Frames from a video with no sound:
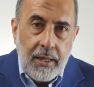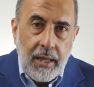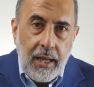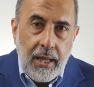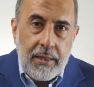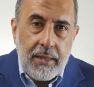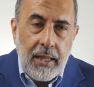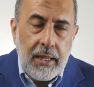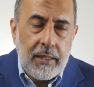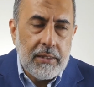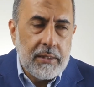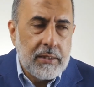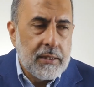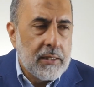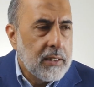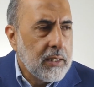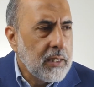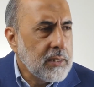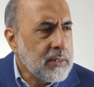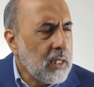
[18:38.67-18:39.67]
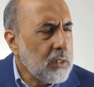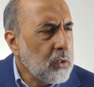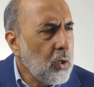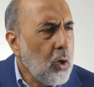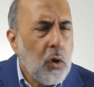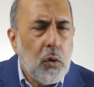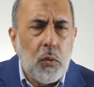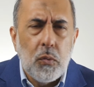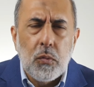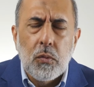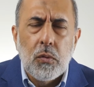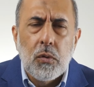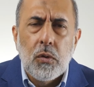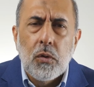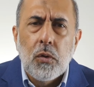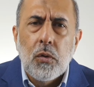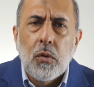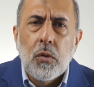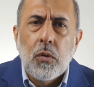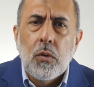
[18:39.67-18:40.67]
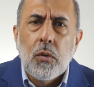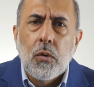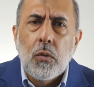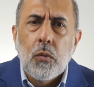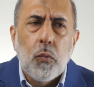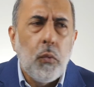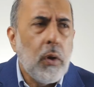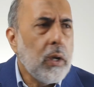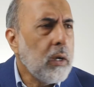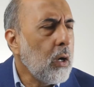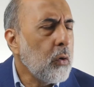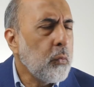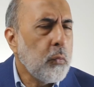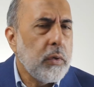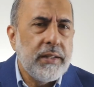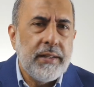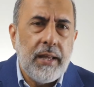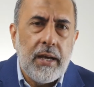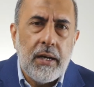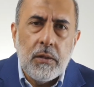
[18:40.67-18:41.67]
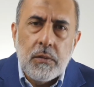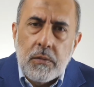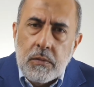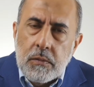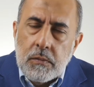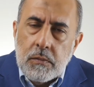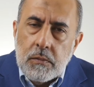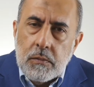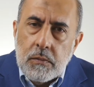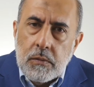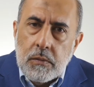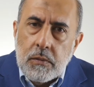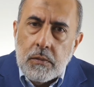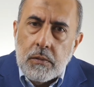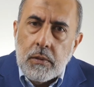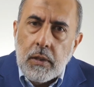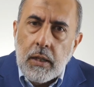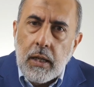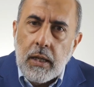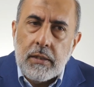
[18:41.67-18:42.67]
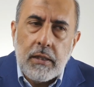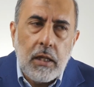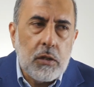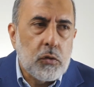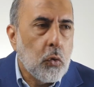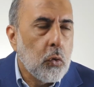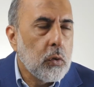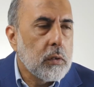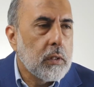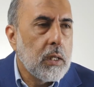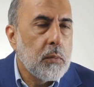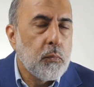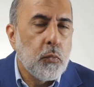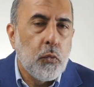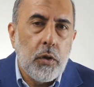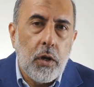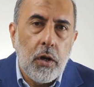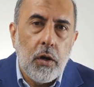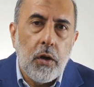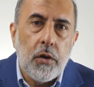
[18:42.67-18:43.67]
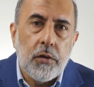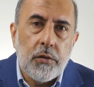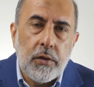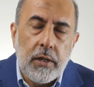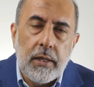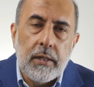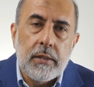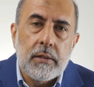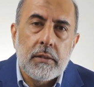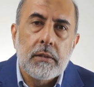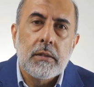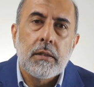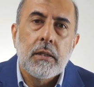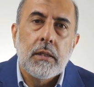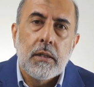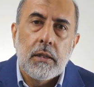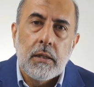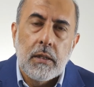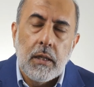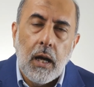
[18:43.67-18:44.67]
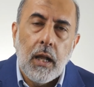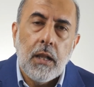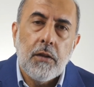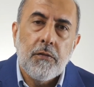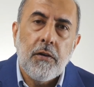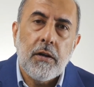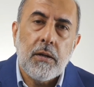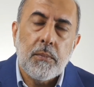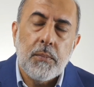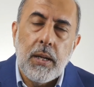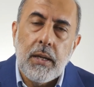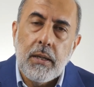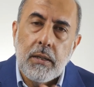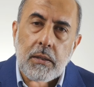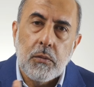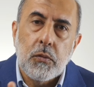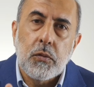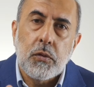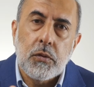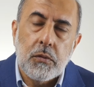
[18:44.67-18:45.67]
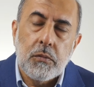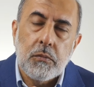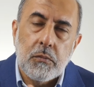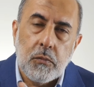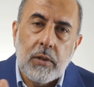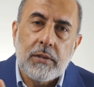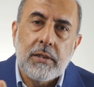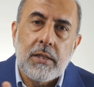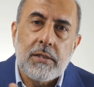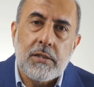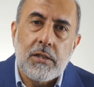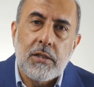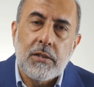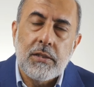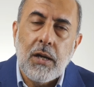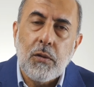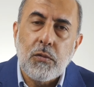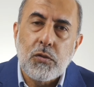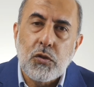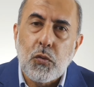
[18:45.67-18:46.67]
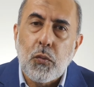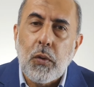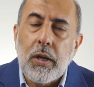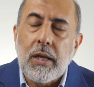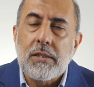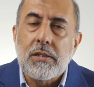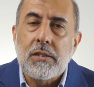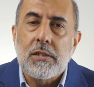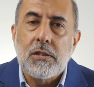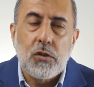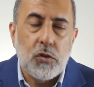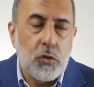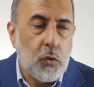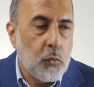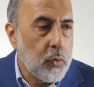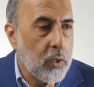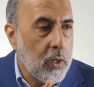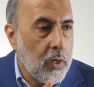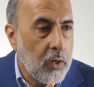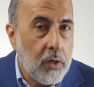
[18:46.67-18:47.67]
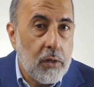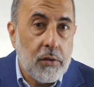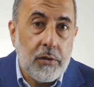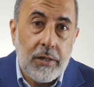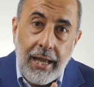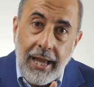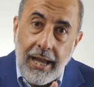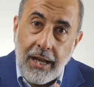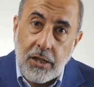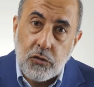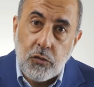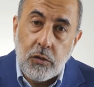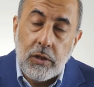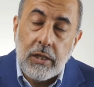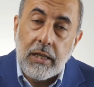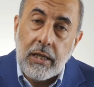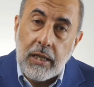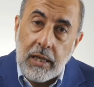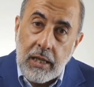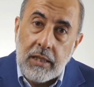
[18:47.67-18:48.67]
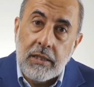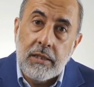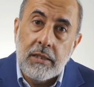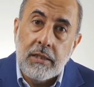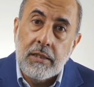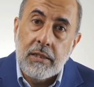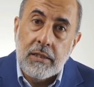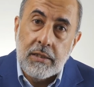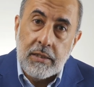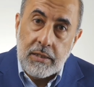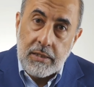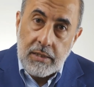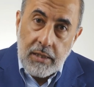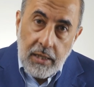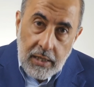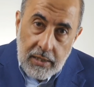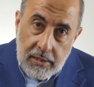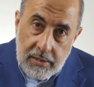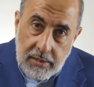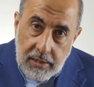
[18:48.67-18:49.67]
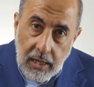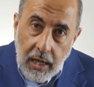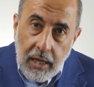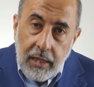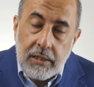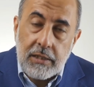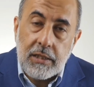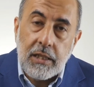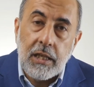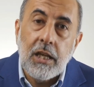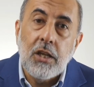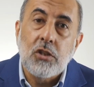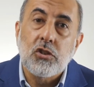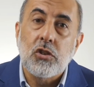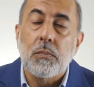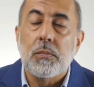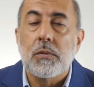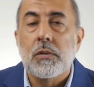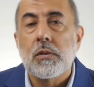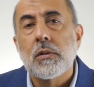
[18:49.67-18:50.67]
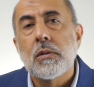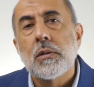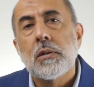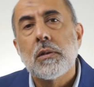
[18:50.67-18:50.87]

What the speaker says: And then he said, oh, where are we now? And they told him, we are in Al-Farma, or what is now Suez. So we are actually inside Egypt.